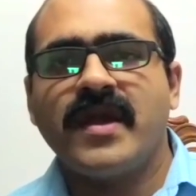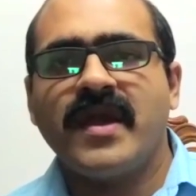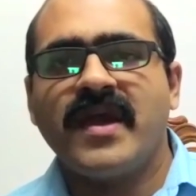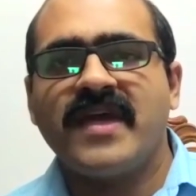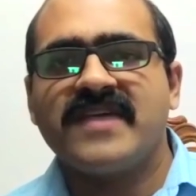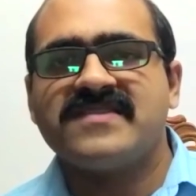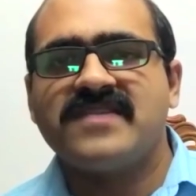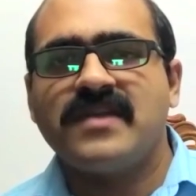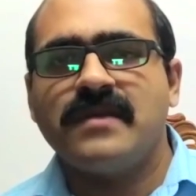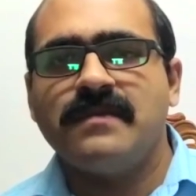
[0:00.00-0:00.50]

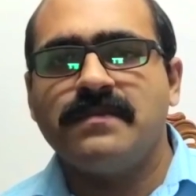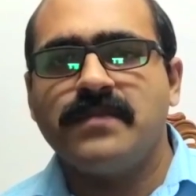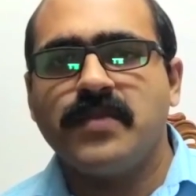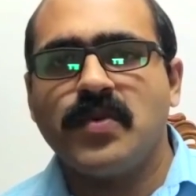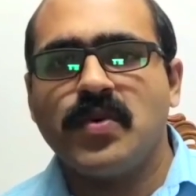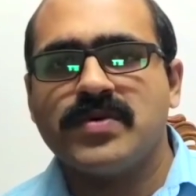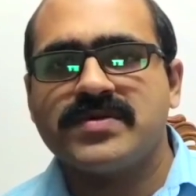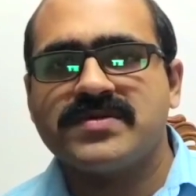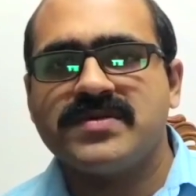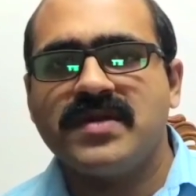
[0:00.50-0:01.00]
trade
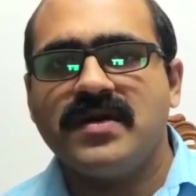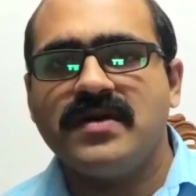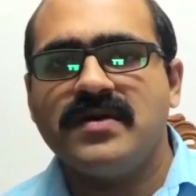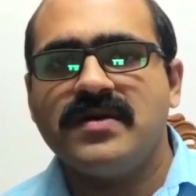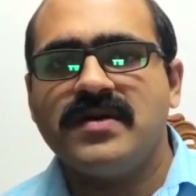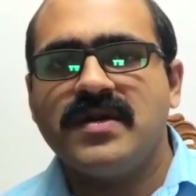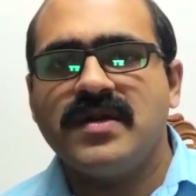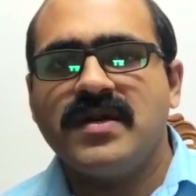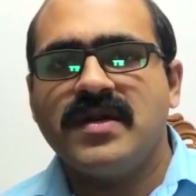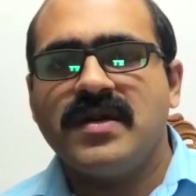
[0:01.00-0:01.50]

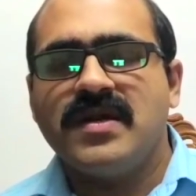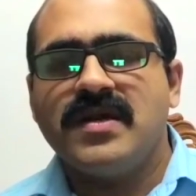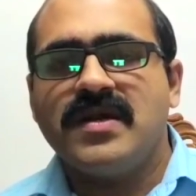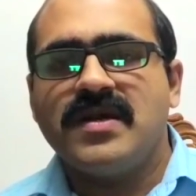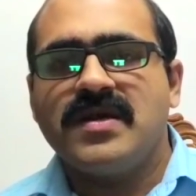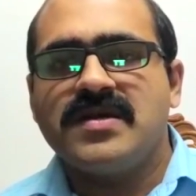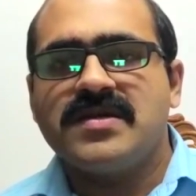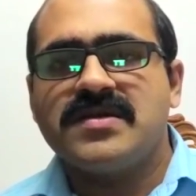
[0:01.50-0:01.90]
restrictions, trade